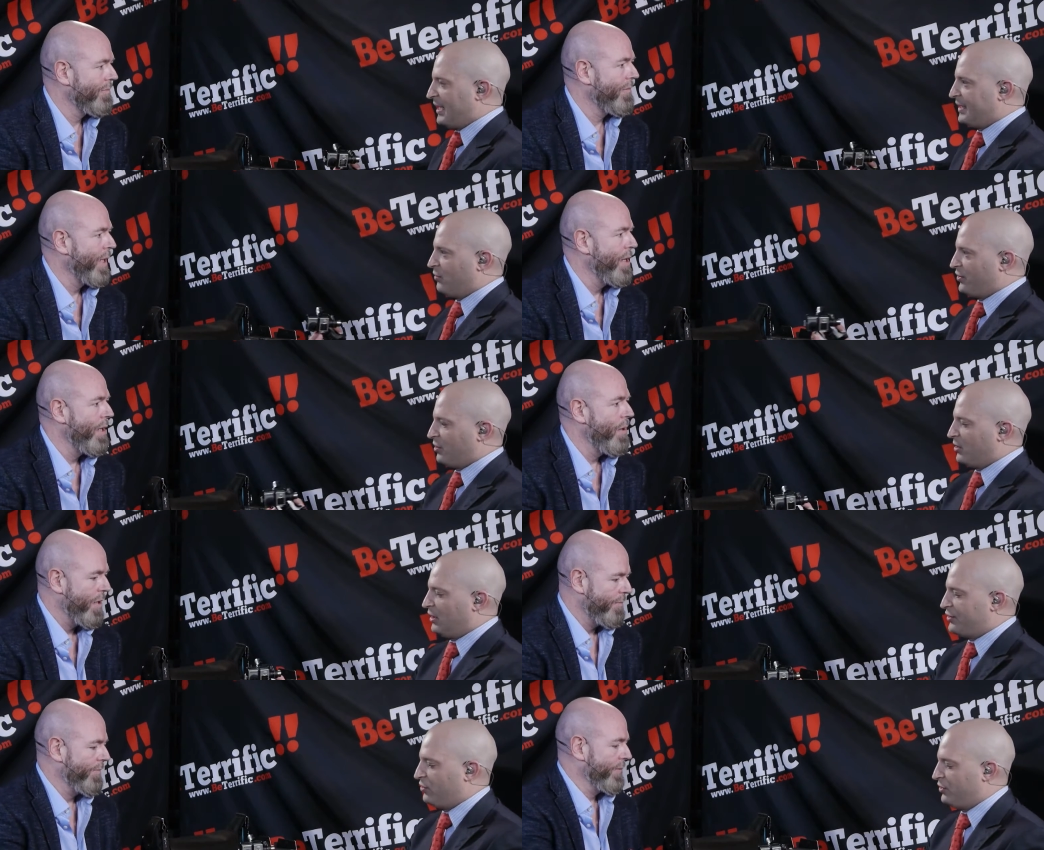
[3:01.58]
Speaker 1: in, which I'm going to
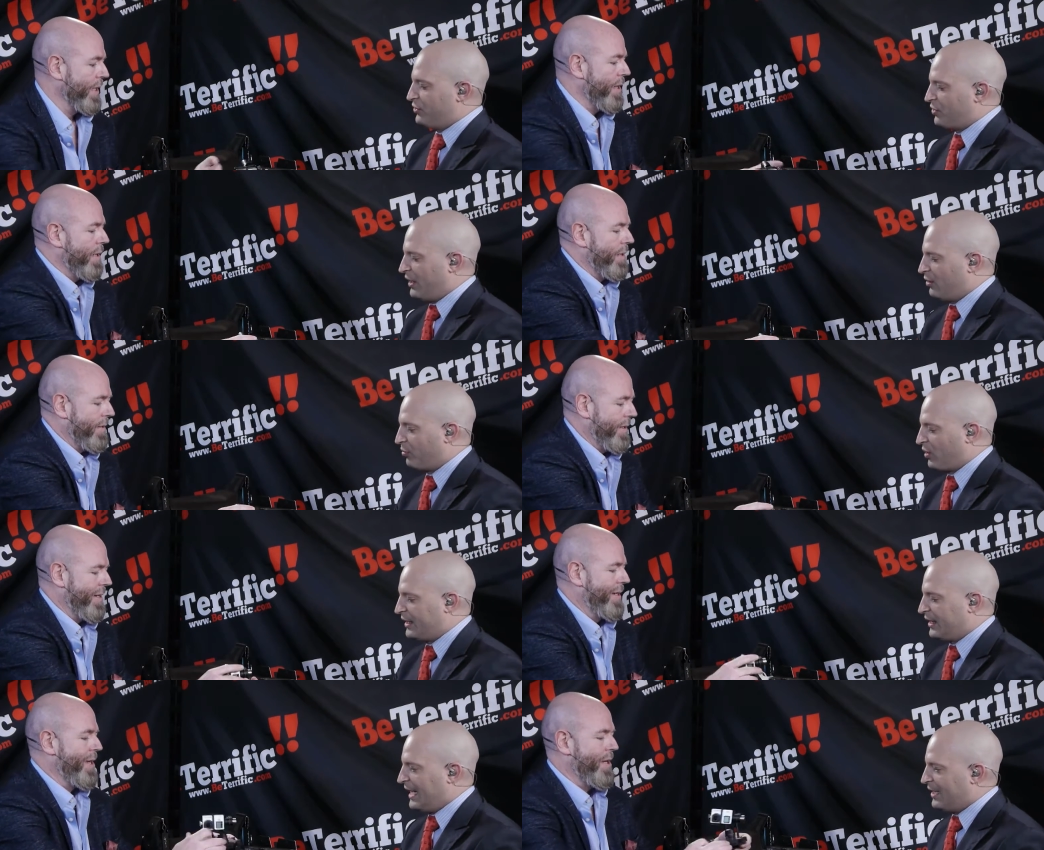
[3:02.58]
let you do so I don't
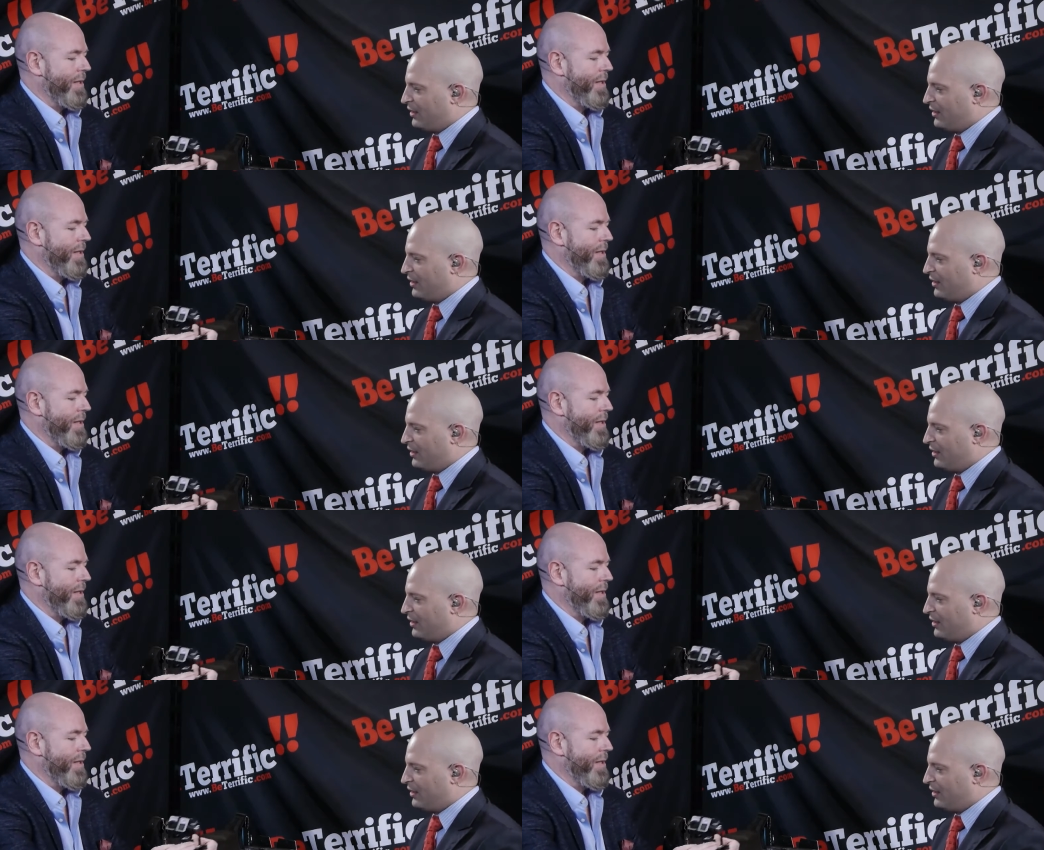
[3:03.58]
break it. And